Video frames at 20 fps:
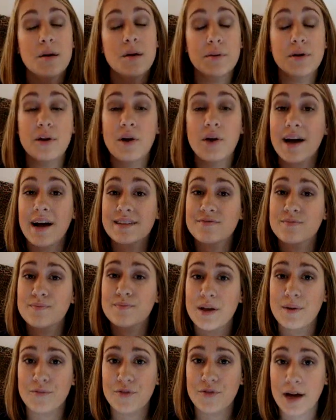But, you know,
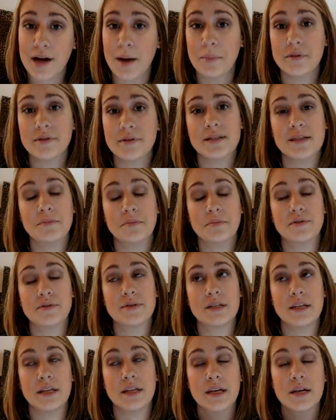ask them for a couple of
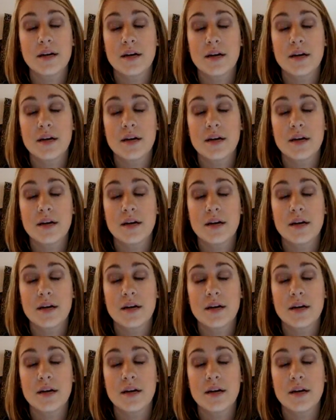samples, and